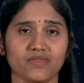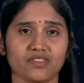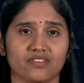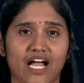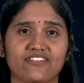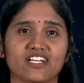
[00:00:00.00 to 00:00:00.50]

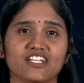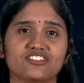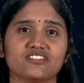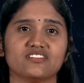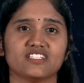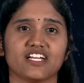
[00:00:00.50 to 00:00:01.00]

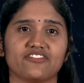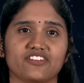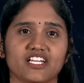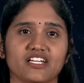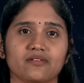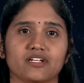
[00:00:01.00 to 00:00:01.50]
navigation
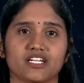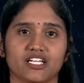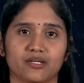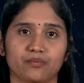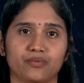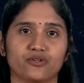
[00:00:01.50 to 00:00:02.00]
safety,
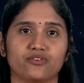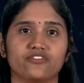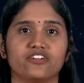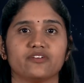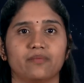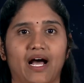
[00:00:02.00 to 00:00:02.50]

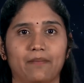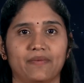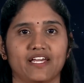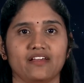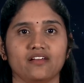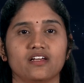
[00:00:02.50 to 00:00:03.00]
improved
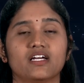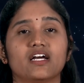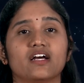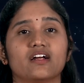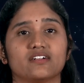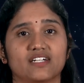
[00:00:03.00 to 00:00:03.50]
mapping,
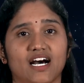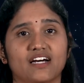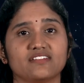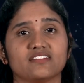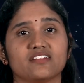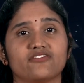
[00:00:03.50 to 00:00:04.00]

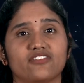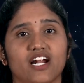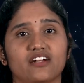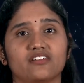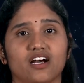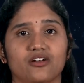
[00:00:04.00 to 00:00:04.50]
task
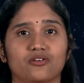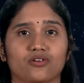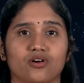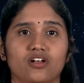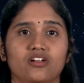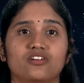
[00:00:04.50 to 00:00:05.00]
flood
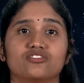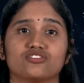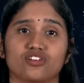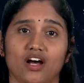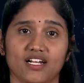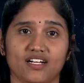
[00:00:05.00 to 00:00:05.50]
control,
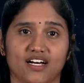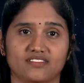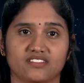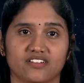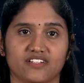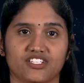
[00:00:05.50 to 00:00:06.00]
soil
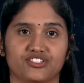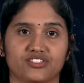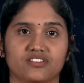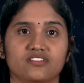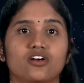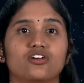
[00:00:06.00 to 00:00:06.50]

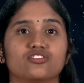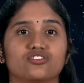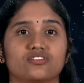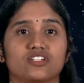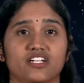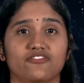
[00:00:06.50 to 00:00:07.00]
conservation,
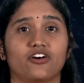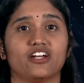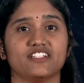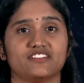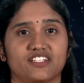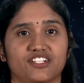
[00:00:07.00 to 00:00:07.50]

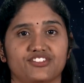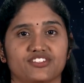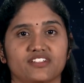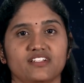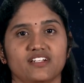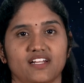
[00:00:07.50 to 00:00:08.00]

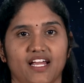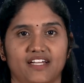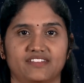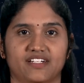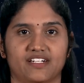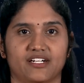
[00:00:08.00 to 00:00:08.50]
reforestation,
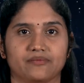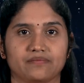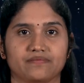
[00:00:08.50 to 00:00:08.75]
etc.